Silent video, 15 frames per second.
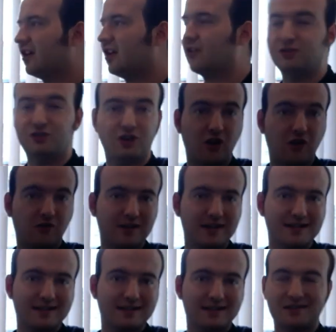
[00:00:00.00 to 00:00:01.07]
on
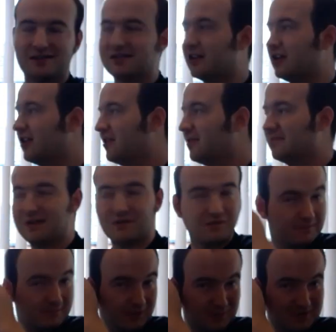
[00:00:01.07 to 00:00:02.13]
Currys and uh,
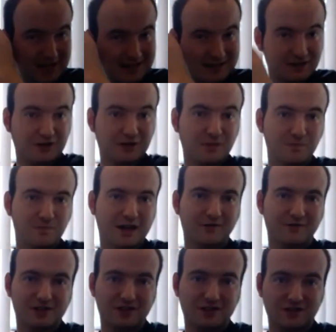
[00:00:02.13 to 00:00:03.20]
different websites and
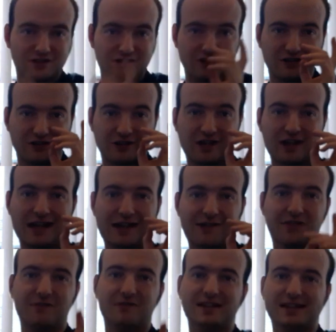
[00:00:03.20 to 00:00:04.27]
comparisons. So
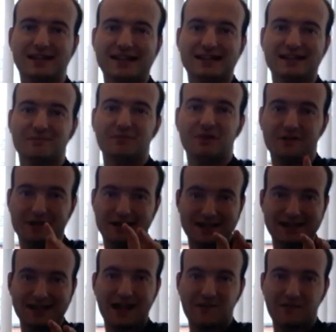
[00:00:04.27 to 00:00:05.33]
if you want to see some more of
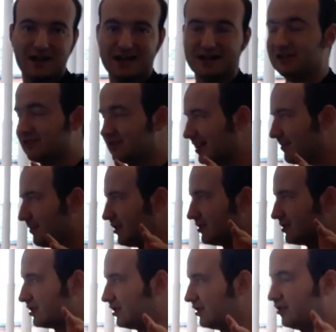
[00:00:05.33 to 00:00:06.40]
these like videos, I'm
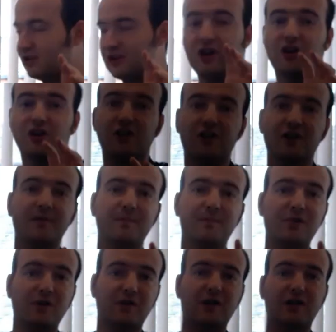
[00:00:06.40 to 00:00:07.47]
also gonna
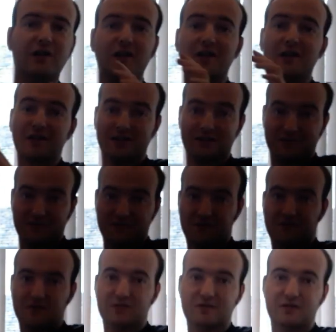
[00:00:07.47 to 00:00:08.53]
put the
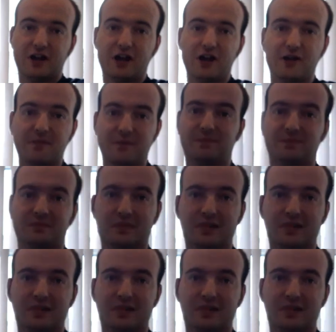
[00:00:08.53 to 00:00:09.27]
full um